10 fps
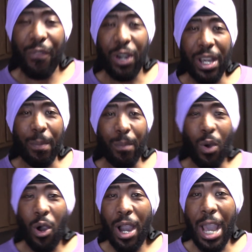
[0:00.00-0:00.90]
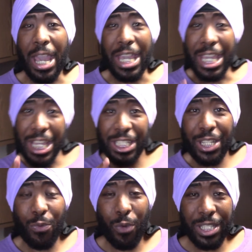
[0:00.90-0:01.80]
for more
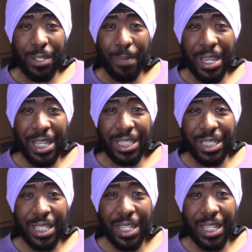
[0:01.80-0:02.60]
easy recipes